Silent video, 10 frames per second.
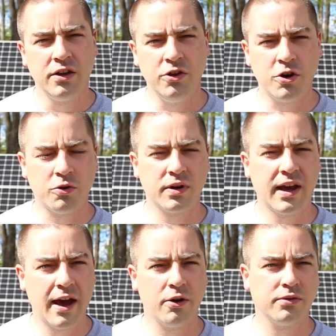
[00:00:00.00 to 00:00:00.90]
you don't
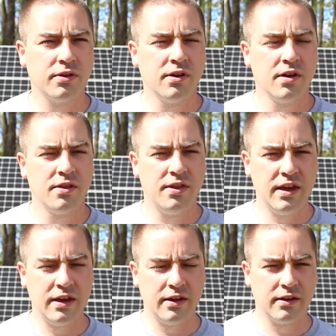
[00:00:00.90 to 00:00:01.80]
count
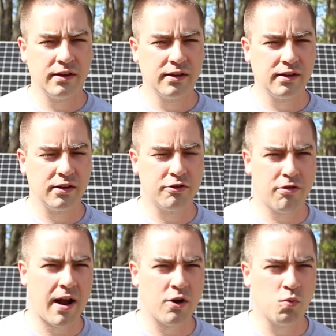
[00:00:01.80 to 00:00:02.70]
the
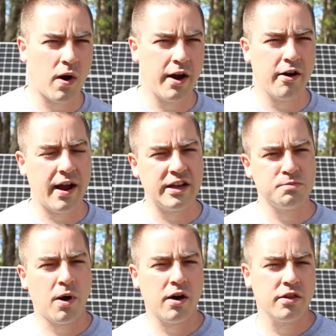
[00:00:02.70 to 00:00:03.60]
ground wire as
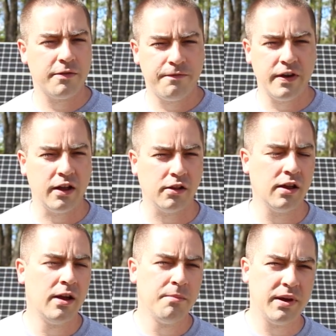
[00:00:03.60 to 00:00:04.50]
part of the fill
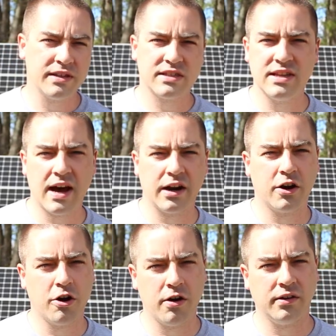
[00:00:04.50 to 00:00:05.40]
because it's not a
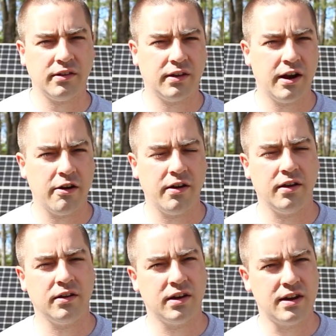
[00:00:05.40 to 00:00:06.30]
current
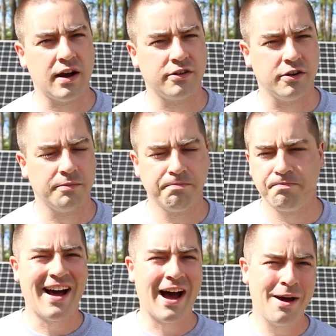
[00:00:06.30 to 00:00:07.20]
carrying conductor.
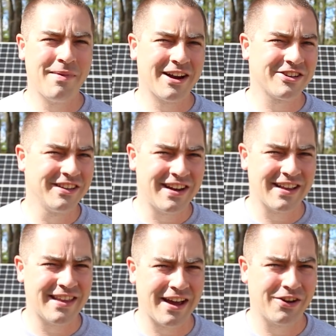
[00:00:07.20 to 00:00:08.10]
I'm actually
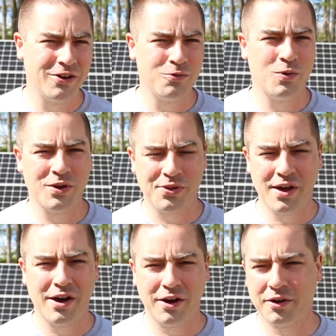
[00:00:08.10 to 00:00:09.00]
not that good with
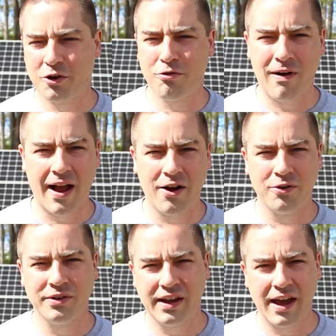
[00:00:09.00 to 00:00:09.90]

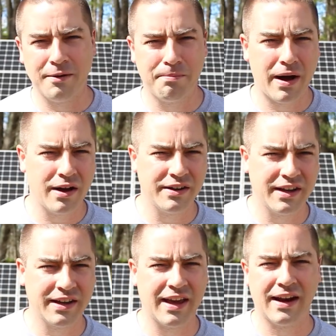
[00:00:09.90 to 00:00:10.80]
ground and
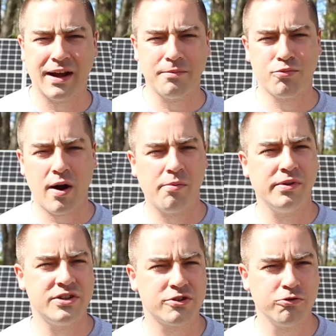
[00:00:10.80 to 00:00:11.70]
bonding, and I
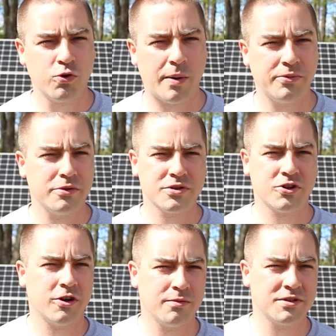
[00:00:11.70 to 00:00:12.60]
probably screw up those
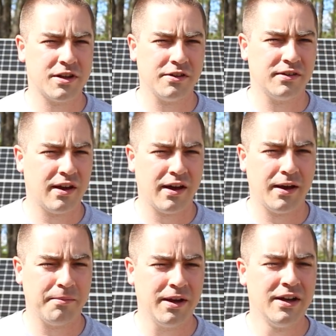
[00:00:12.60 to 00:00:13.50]
terms all the
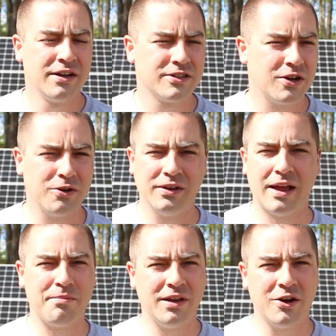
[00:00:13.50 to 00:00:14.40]
time. So
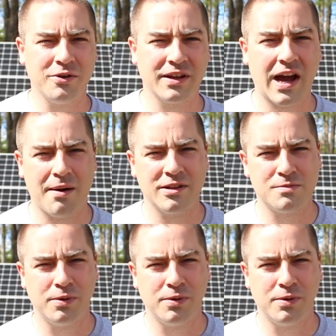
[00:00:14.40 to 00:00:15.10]
let me know in the comments